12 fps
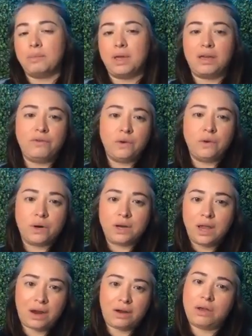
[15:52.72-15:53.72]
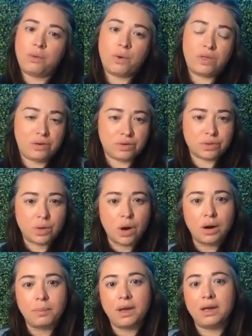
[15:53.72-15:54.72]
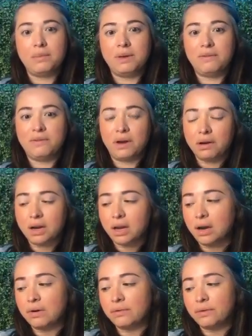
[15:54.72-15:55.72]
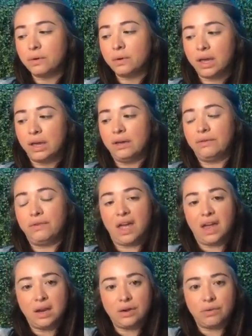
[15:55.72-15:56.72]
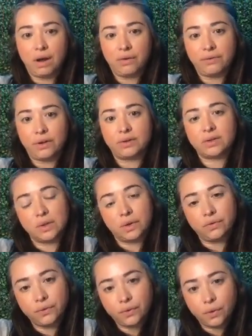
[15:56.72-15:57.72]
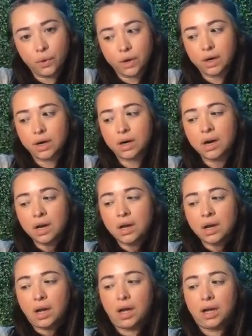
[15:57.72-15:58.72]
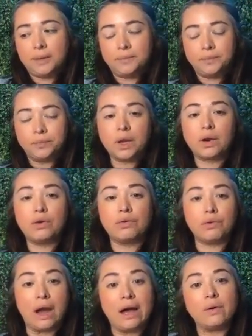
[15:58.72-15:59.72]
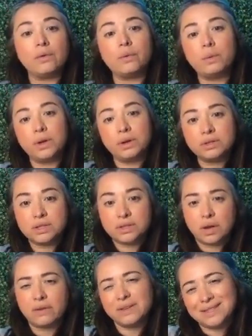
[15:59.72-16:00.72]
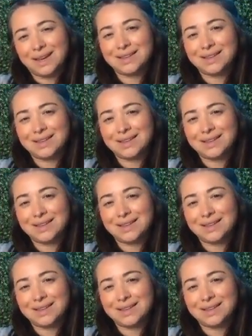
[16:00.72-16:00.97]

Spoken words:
if you're in an area where there's carpet, be very careful if any grout falls on the floor. Grout will dissolve. It's like